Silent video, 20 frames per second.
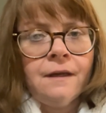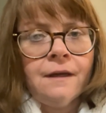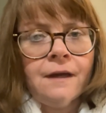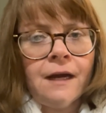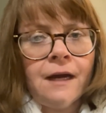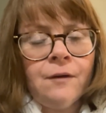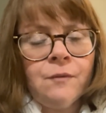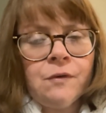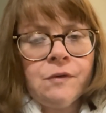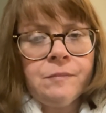
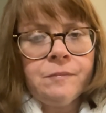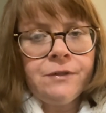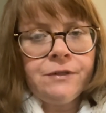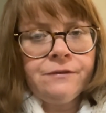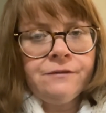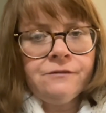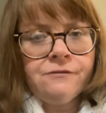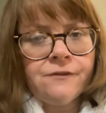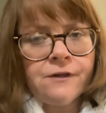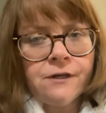I will
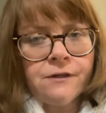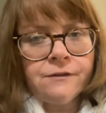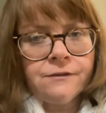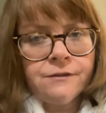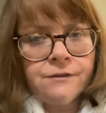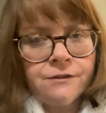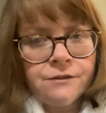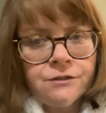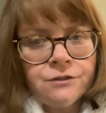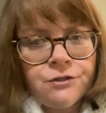move
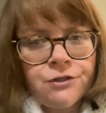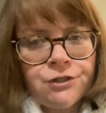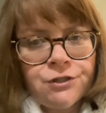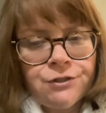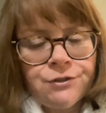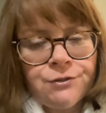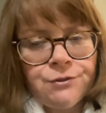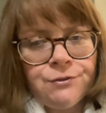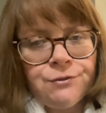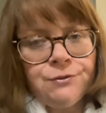on
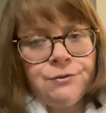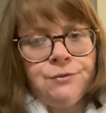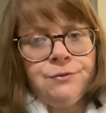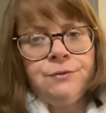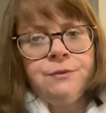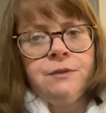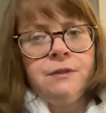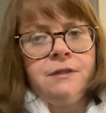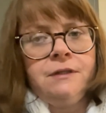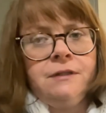
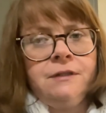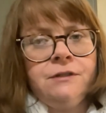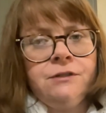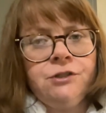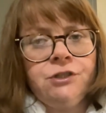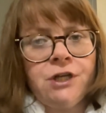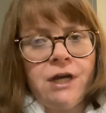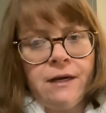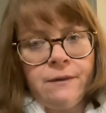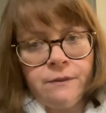to
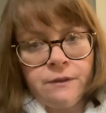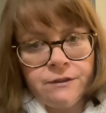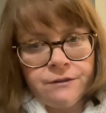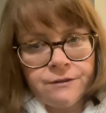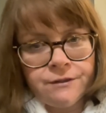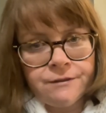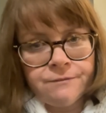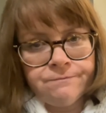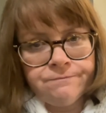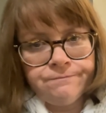
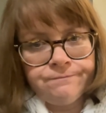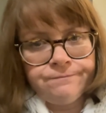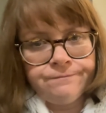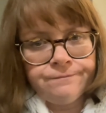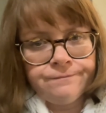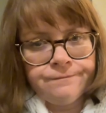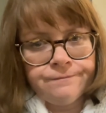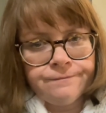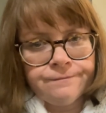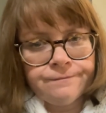showers,
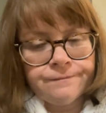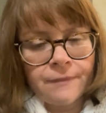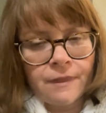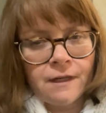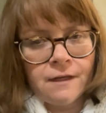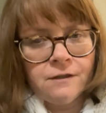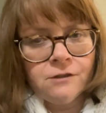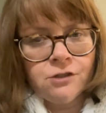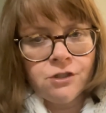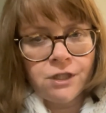
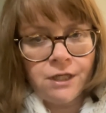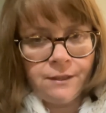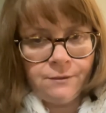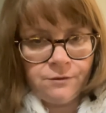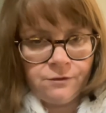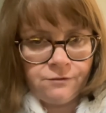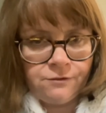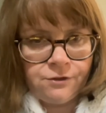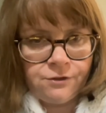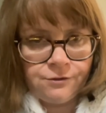
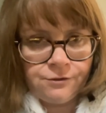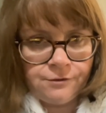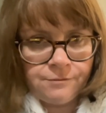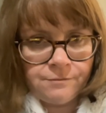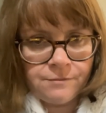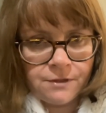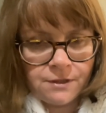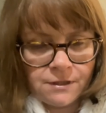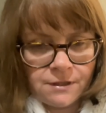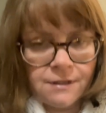shower
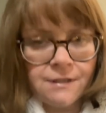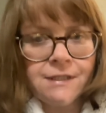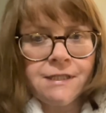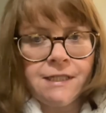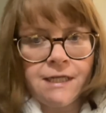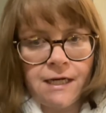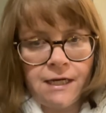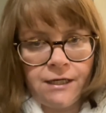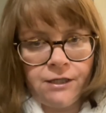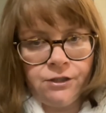rooms,
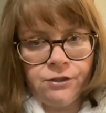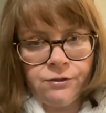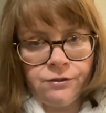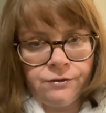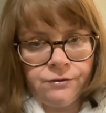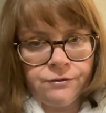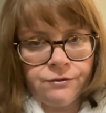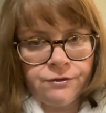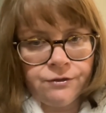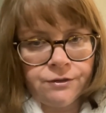
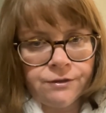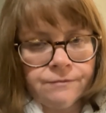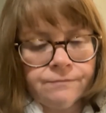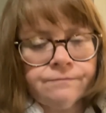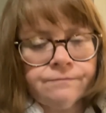tiles.